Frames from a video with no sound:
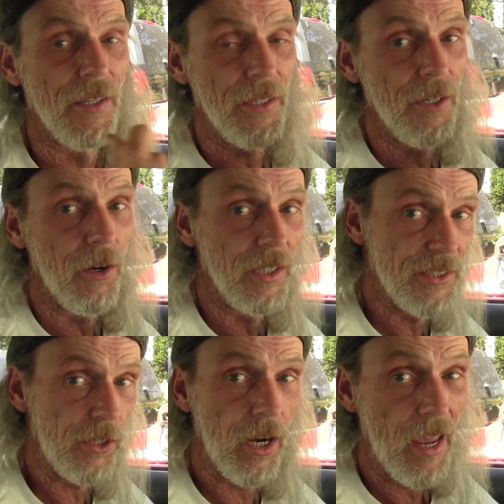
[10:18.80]
you know,
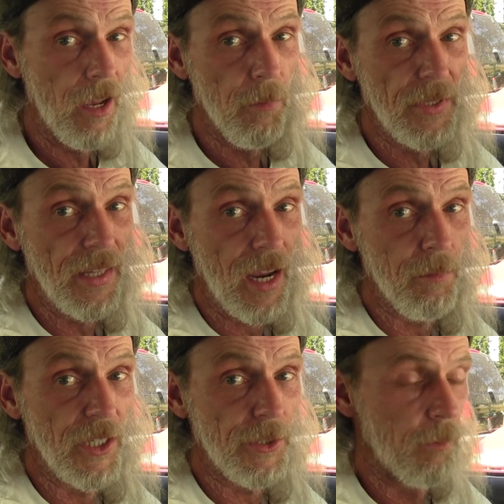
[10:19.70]
it's gonna help you
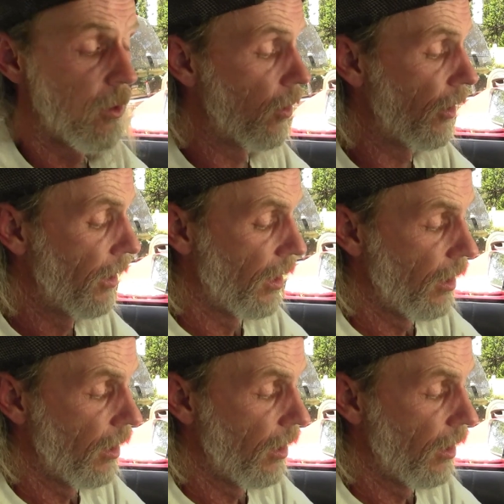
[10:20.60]
that much more.